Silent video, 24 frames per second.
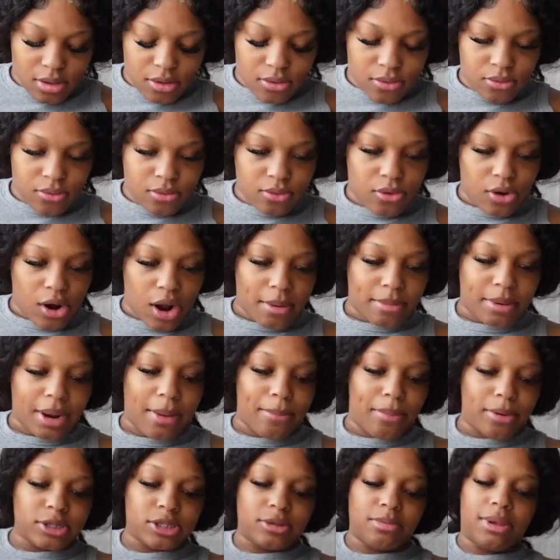Oh, girl, I'm not
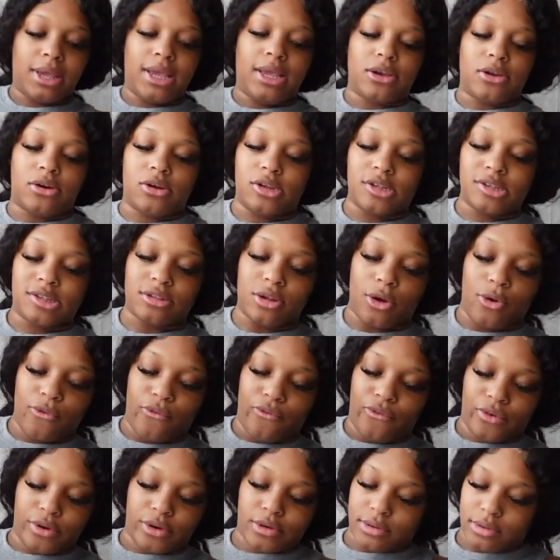supposed to be eating on this
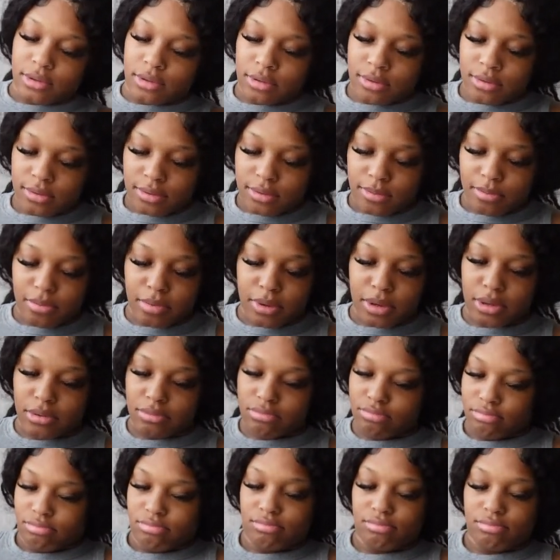sofa. But,
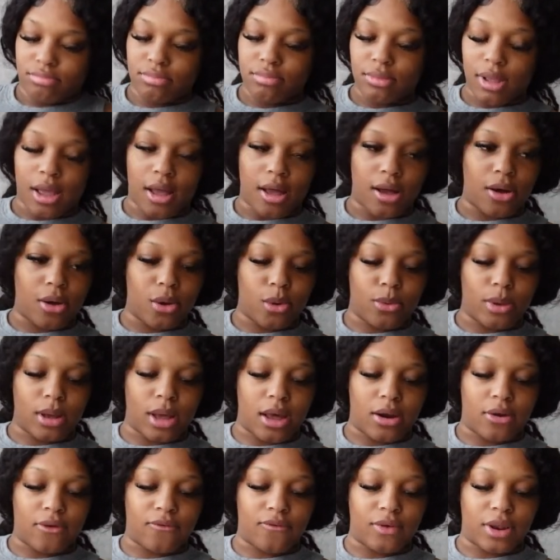oh well,
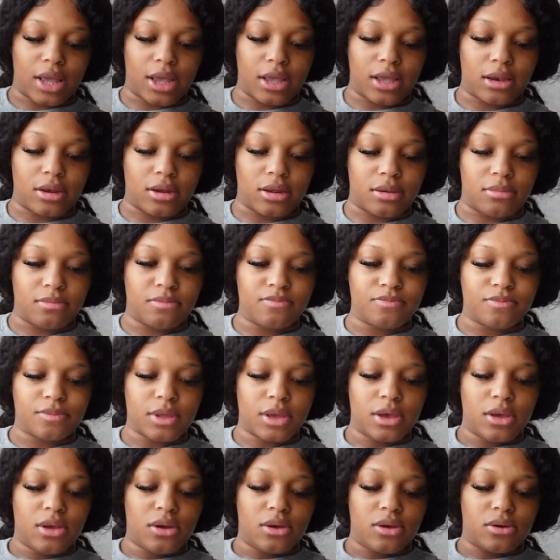I don't feel like getting up.
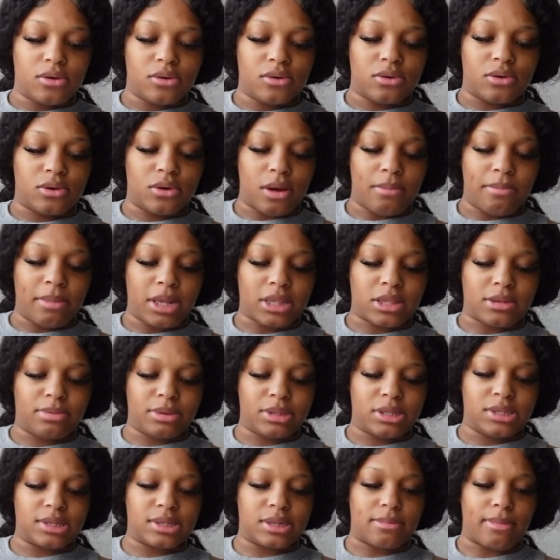Oh no, I'm gonna have to
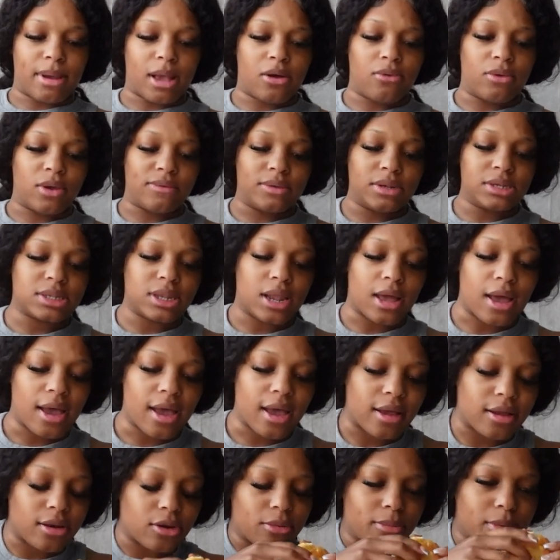put this in the microwave. It's not
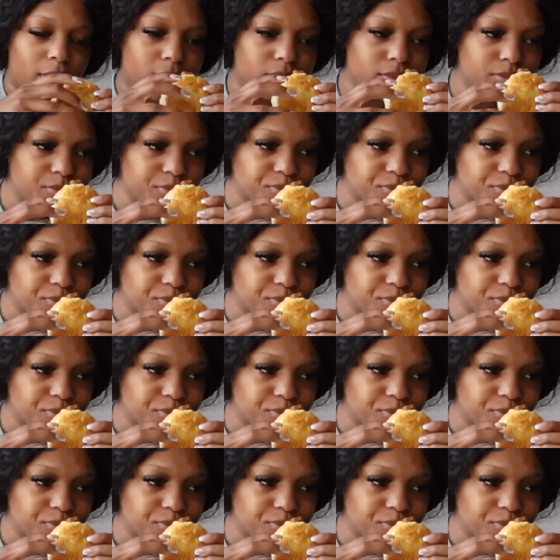hot no more.